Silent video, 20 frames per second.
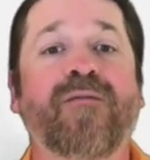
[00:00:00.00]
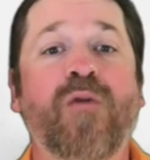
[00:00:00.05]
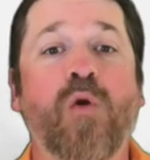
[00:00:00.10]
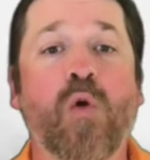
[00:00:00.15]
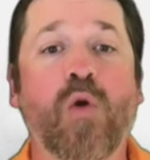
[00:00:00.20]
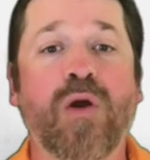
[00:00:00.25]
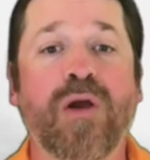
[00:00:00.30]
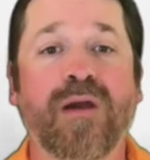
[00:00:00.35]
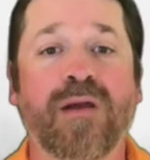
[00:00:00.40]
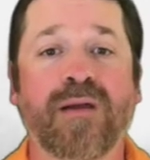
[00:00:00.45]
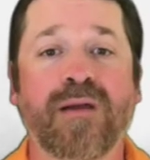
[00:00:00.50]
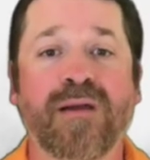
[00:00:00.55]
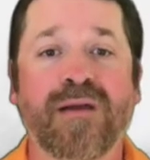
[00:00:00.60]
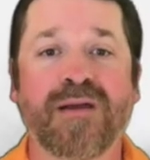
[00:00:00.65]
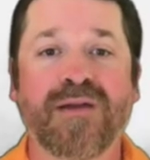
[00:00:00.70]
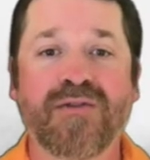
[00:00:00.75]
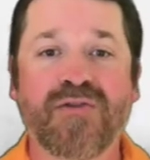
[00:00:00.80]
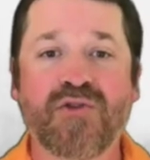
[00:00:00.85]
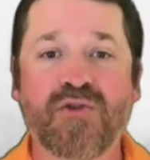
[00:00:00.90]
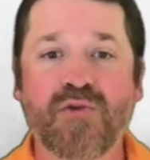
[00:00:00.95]
four,
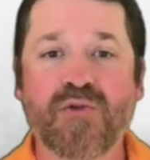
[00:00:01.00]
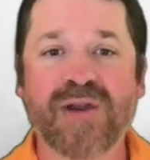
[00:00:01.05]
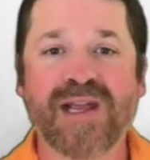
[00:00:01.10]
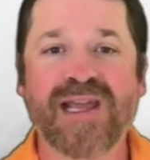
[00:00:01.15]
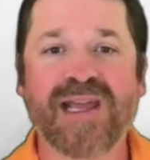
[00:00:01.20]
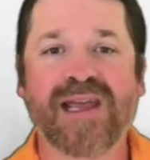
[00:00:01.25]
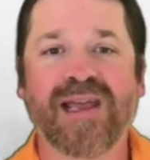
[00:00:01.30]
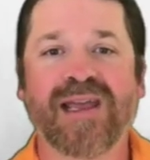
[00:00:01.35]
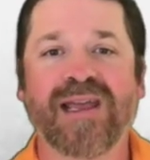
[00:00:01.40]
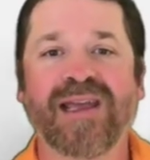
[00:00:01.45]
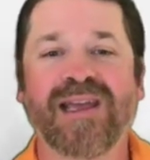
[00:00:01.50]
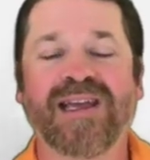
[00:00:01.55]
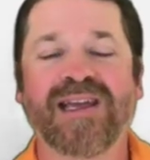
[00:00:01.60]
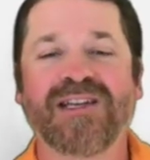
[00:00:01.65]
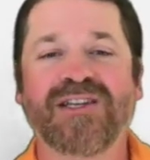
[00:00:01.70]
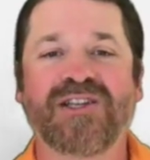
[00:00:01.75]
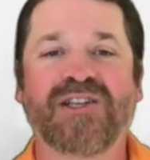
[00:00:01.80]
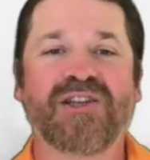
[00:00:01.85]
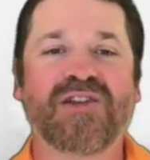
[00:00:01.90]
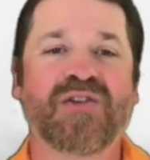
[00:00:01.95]
three,
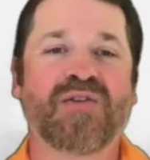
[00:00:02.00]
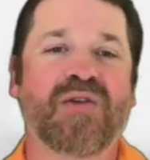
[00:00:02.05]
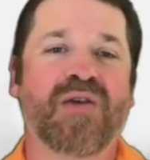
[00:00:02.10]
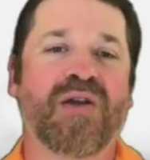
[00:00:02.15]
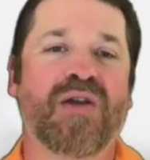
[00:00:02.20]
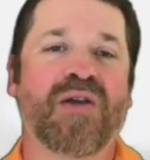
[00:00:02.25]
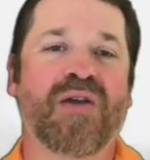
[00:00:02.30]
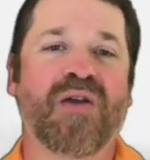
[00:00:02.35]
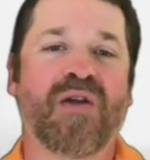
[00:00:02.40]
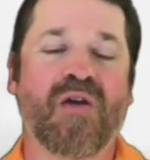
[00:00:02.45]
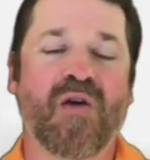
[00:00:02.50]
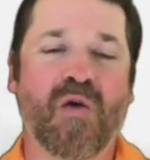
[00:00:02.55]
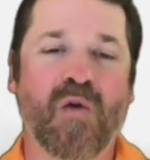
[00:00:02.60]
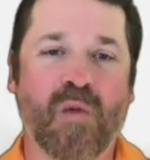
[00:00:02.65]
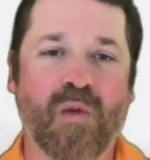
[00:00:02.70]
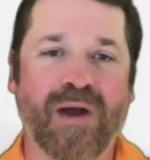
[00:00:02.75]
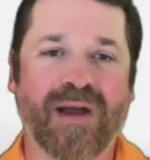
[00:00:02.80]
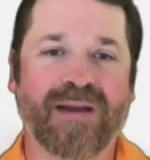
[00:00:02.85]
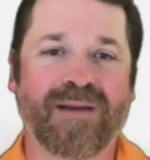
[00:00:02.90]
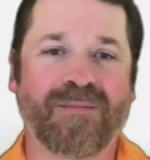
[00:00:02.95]
two,
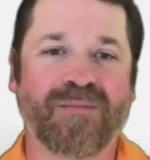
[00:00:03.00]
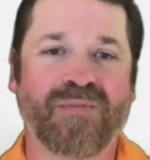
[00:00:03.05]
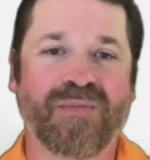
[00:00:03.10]
one.